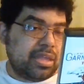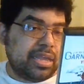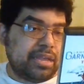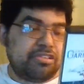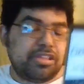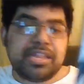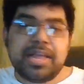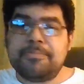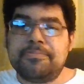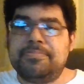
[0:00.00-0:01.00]
Yeah, she did
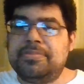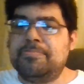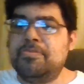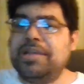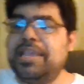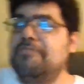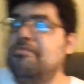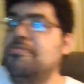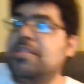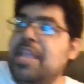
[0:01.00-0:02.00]
that movie. I can't
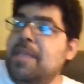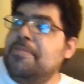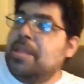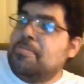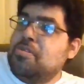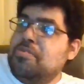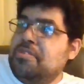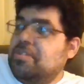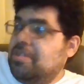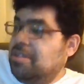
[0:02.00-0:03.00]
remember the name of that movie.